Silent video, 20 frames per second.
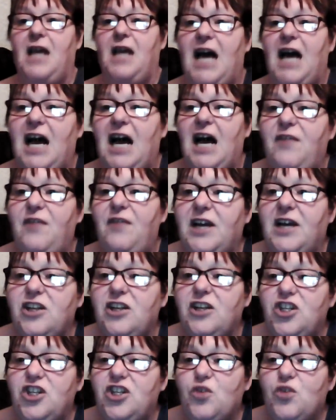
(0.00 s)
I've
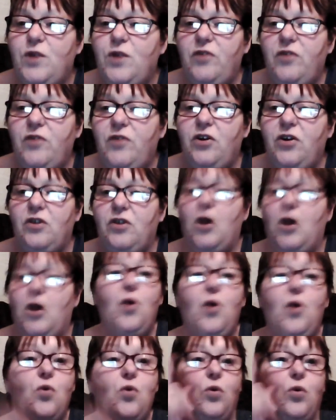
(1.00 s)
had squirrel.
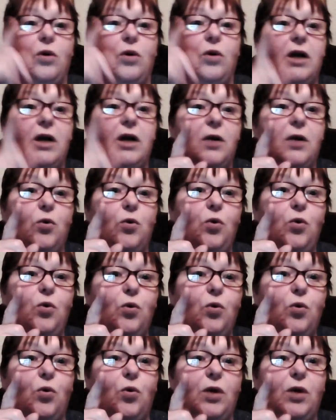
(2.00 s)

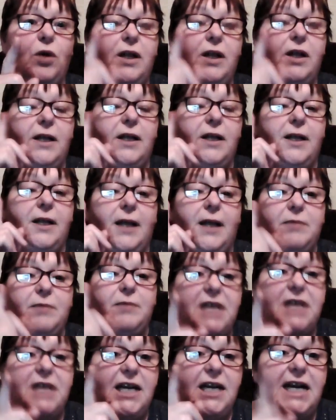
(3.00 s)
Oh,
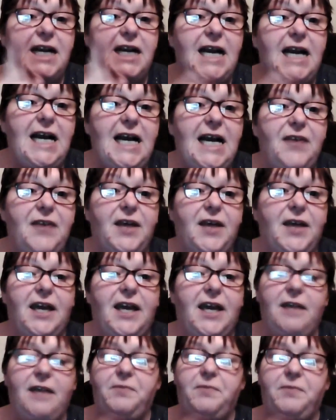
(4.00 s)
telling a lie
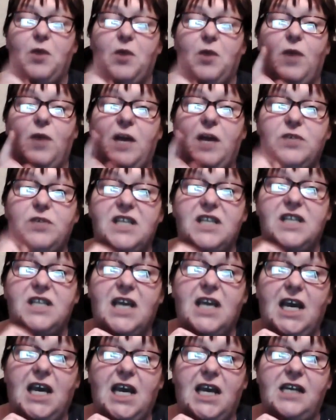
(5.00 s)
there. When I was a
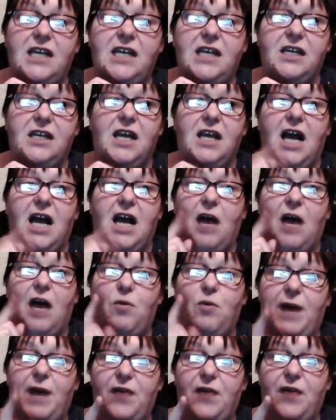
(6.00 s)
kid, I
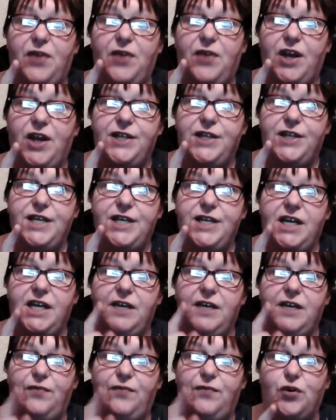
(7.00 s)
was about
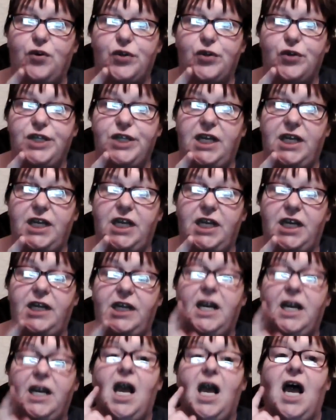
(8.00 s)
13 or
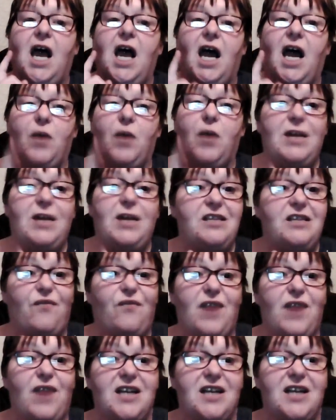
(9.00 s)
14, and I went to
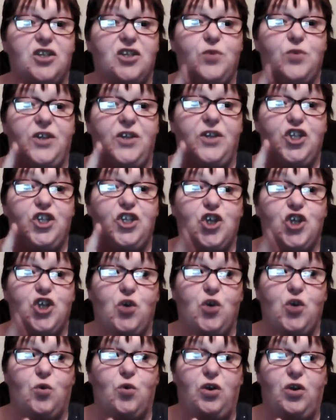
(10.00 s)
France with the
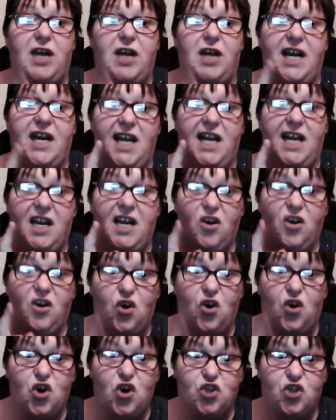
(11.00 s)
school, and I had
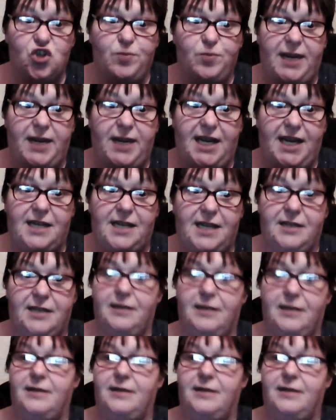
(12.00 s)
horse meat.